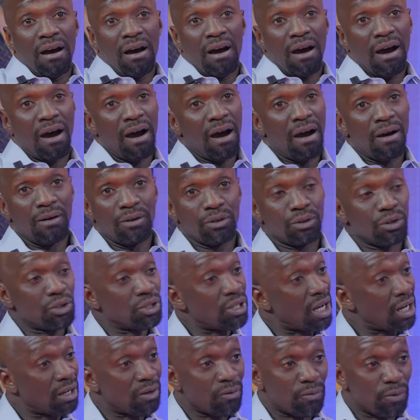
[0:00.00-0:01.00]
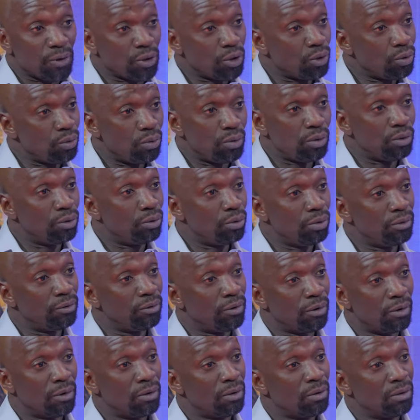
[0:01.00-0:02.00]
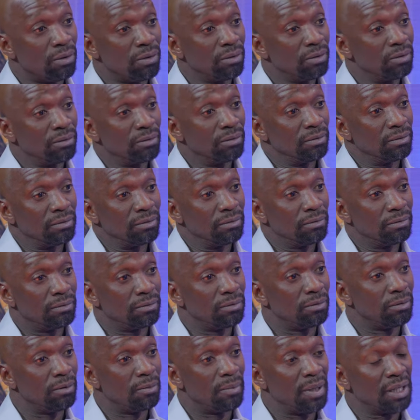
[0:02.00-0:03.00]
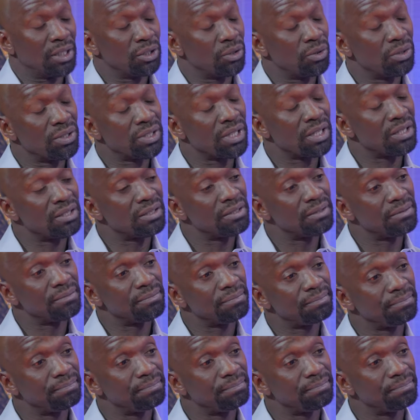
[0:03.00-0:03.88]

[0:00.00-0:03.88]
How is the sacrifice you will do for make success.